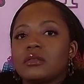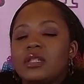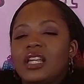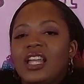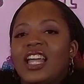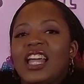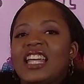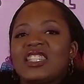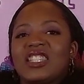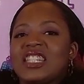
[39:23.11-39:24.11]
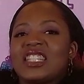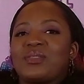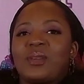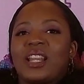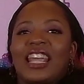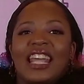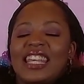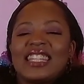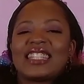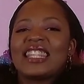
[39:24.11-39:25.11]
It just really
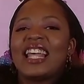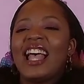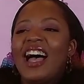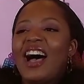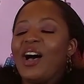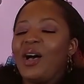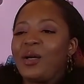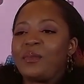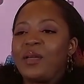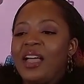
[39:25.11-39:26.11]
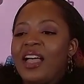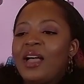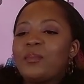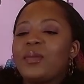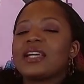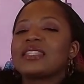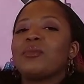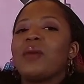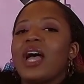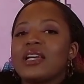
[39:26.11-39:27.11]
is. Because
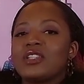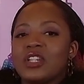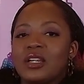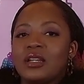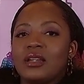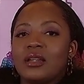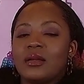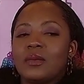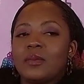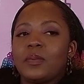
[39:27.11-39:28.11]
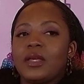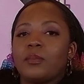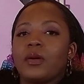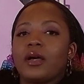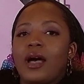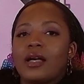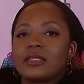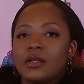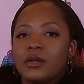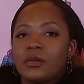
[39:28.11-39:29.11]
imagine being
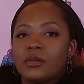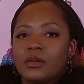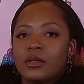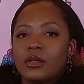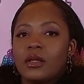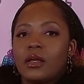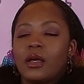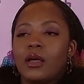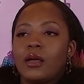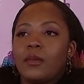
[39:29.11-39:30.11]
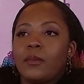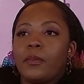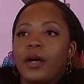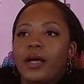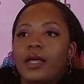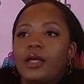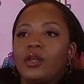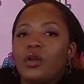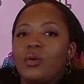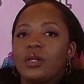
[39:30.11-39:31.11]
Picasso, but no
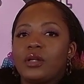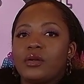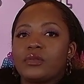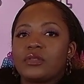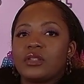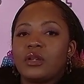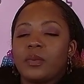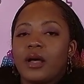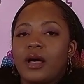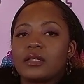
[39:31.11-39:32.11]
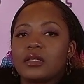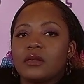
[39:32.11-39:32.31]
one knows you're Picasso.